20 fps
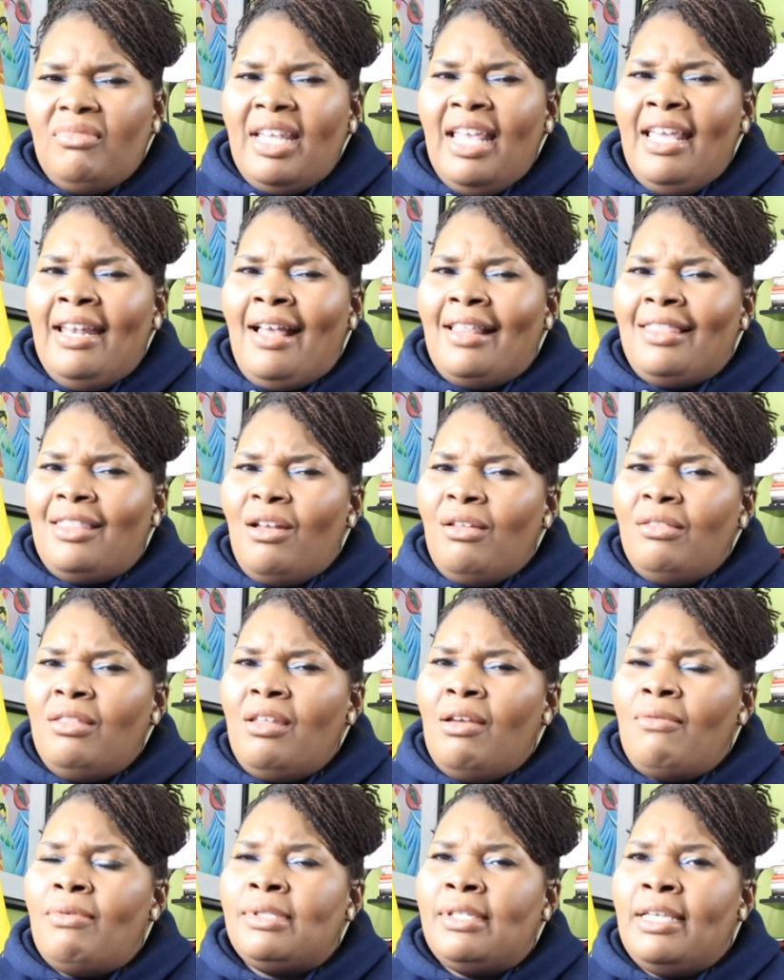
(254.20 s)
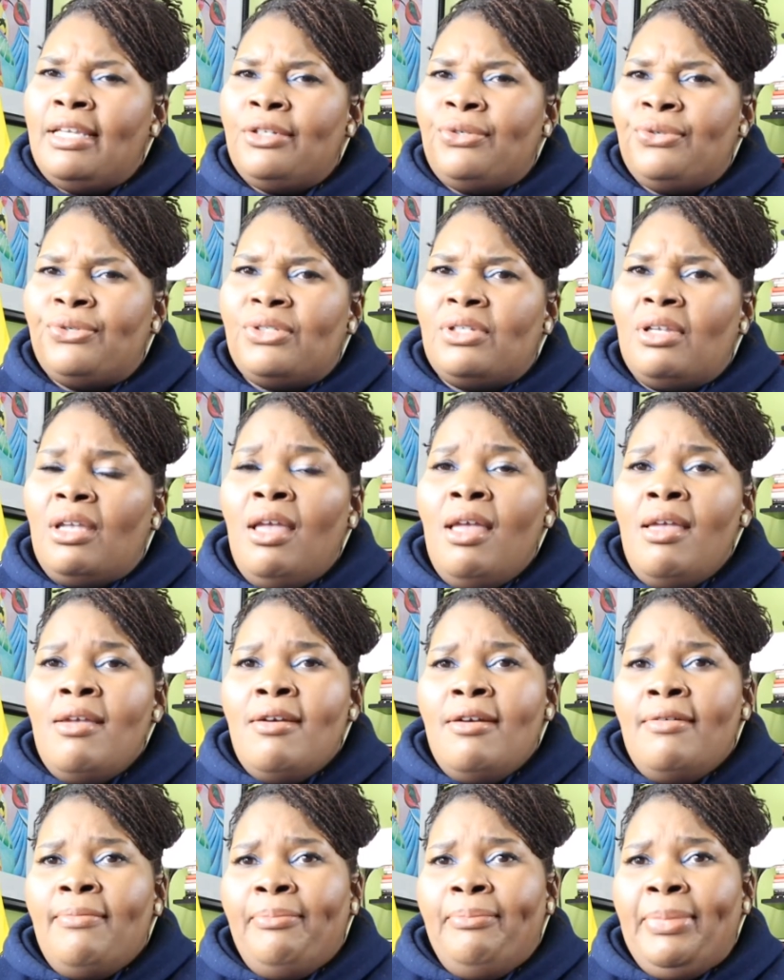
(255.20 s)
And I thought that was interesting
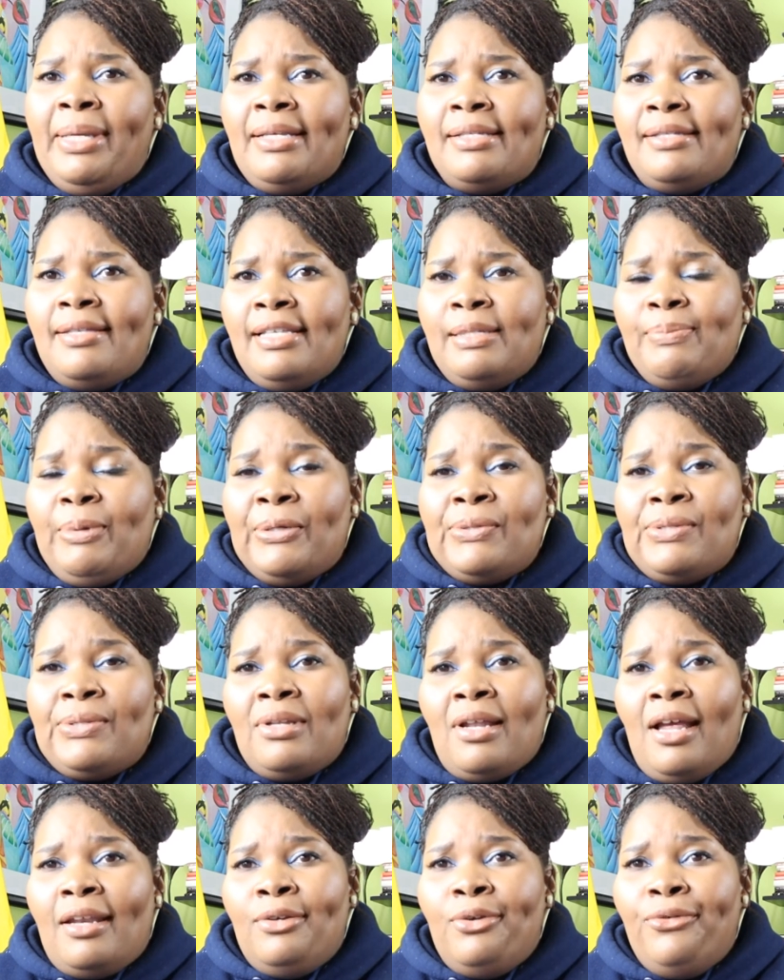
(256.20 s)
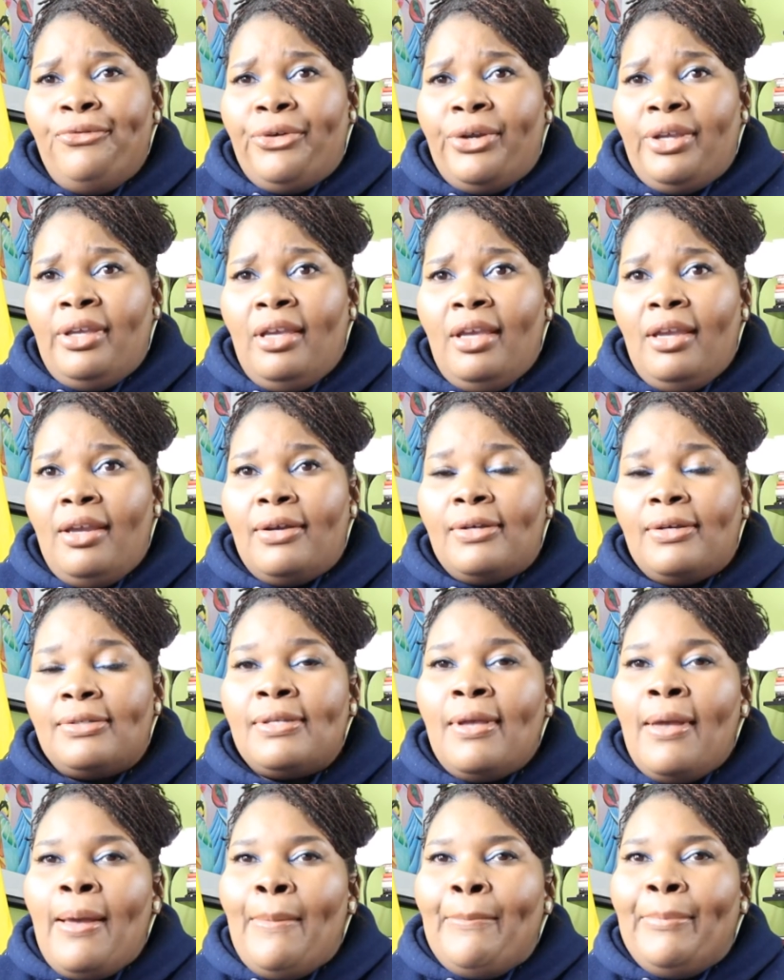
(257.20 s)
because this person I knew for
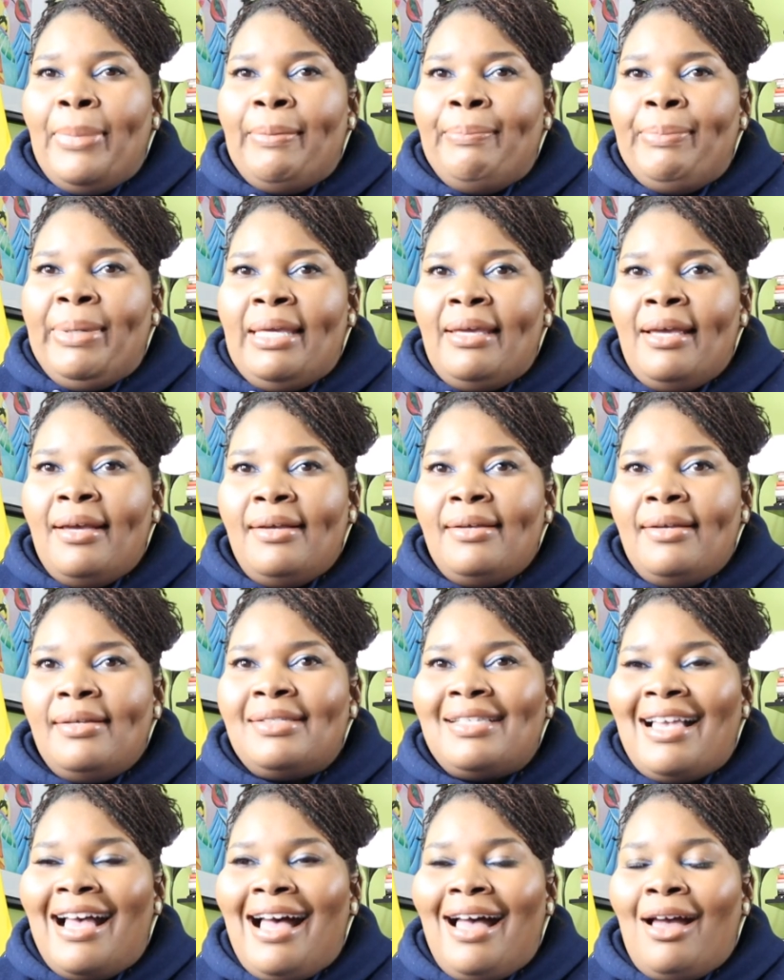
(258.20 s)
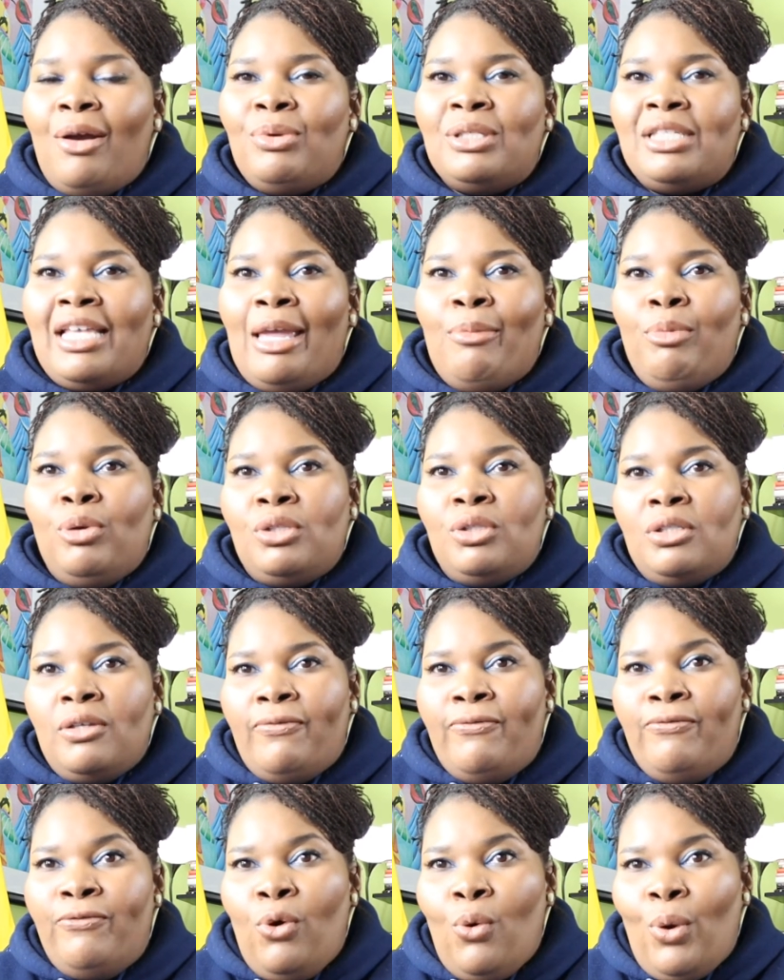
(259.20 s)
years, but because I was able to
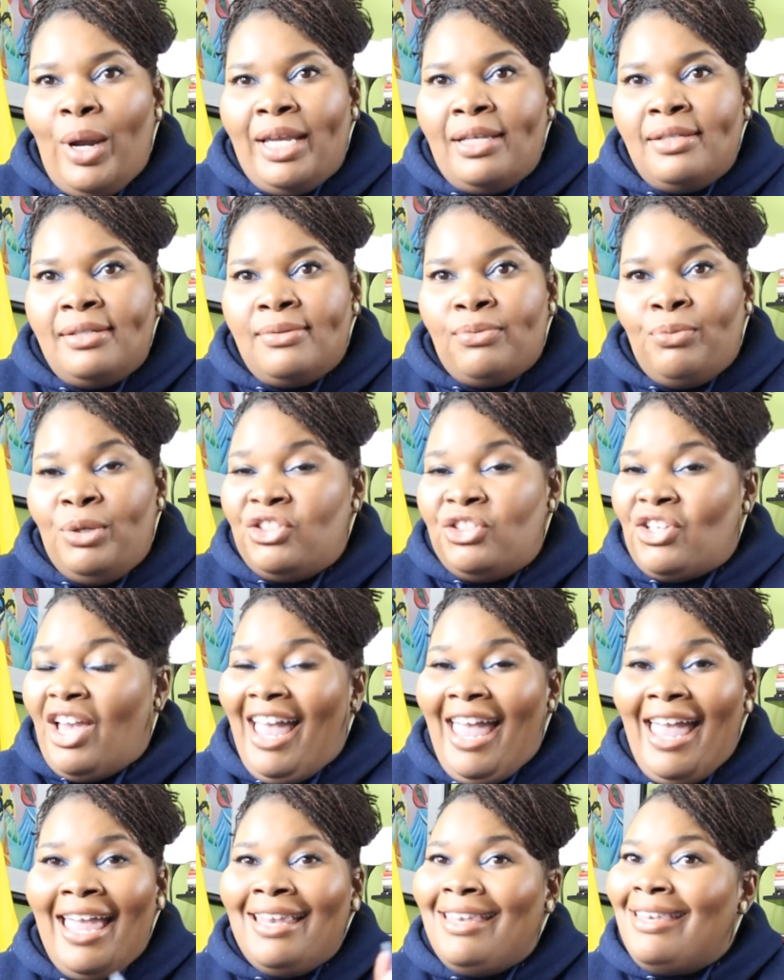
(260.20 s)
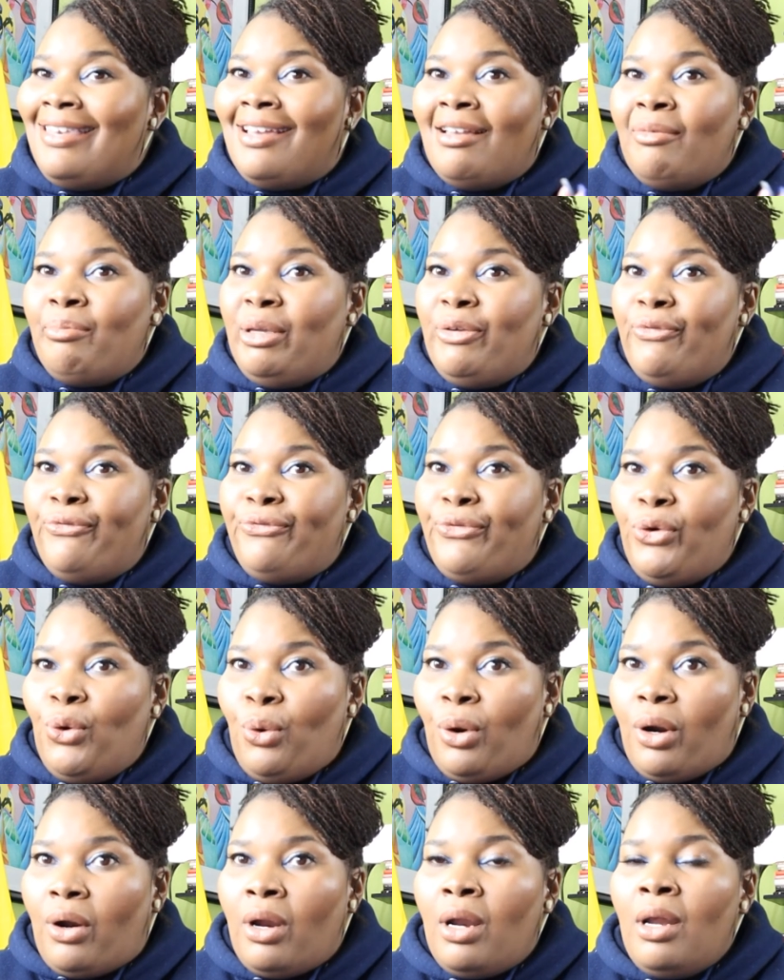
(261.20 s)
voice, which I hadn't done
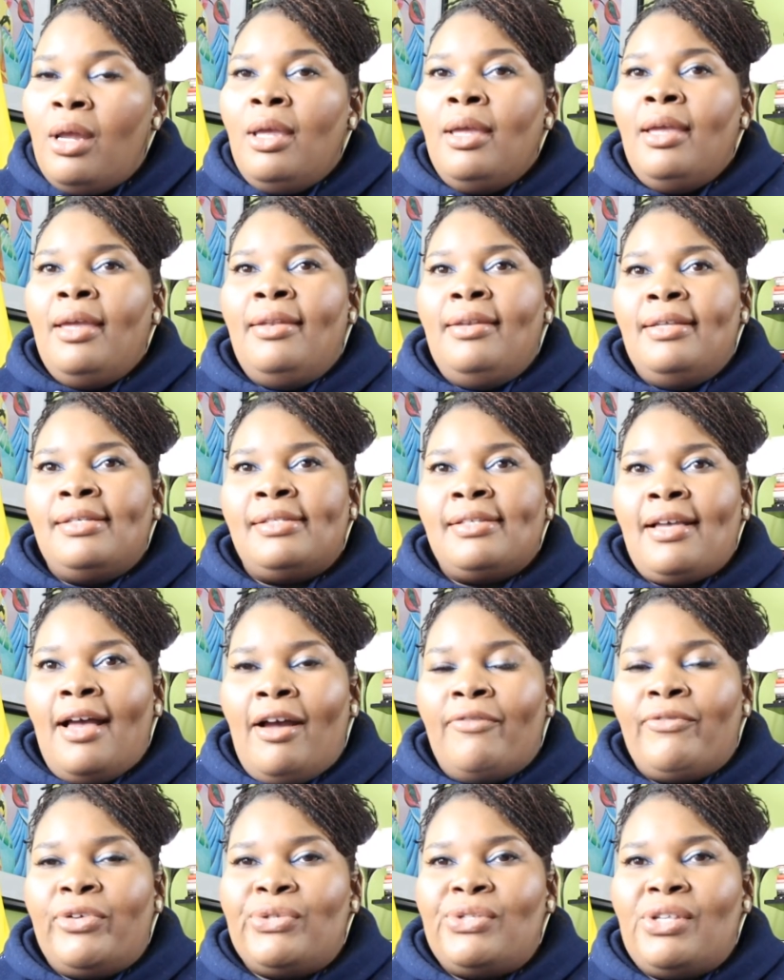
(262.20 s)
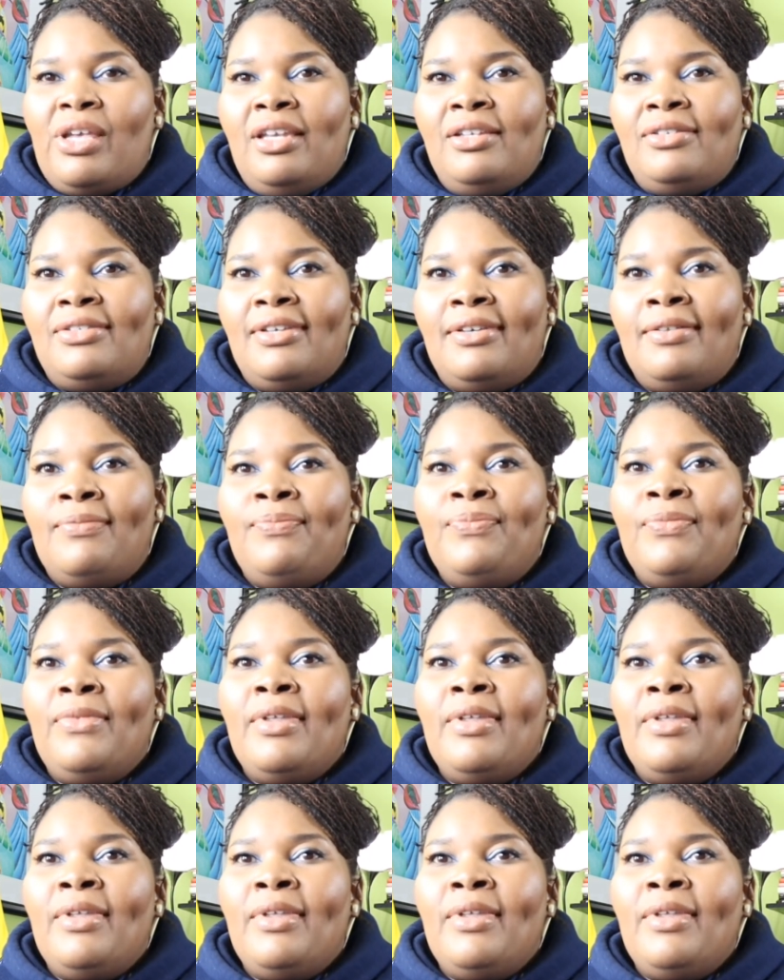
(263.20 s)
before in this conversation,